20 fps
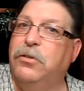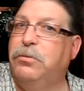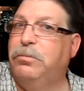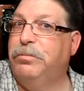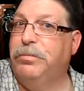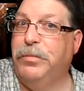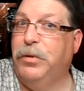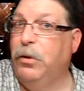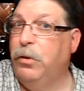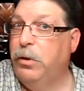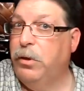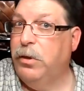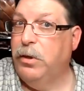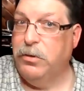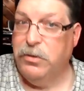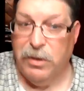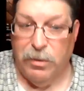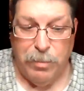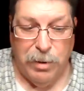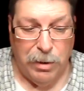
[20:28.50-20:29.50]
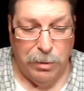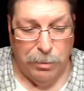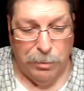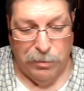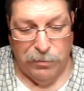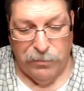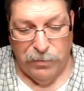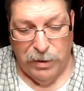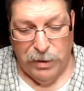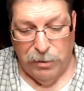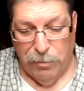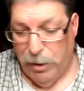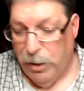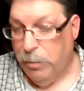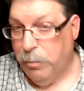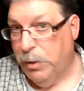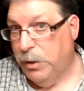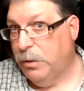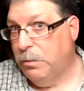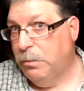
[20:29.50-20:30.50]
That's the only things I've been able to
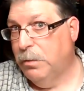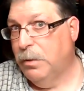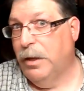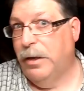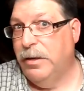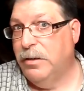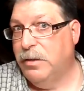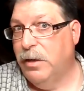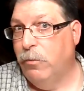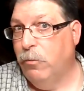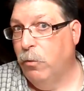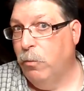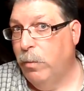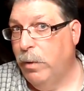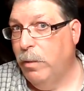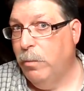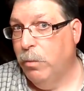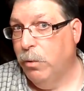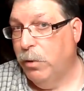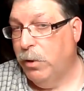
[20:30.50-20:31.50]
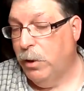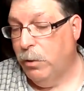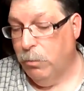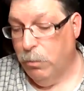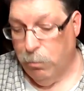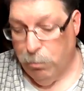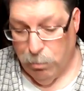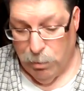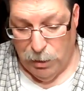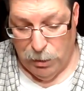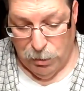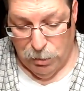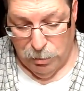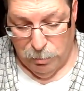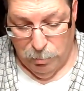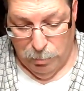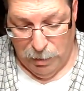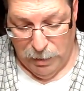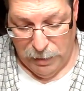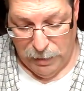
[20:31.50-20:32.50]
find around, but as I remember, they were
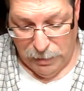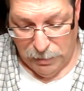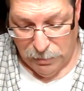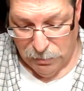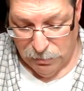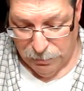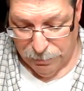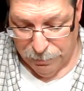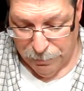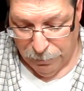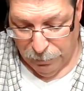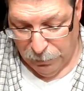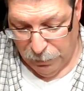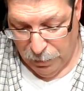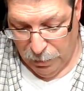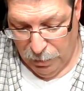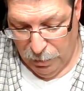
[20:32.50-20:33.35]
really good blades.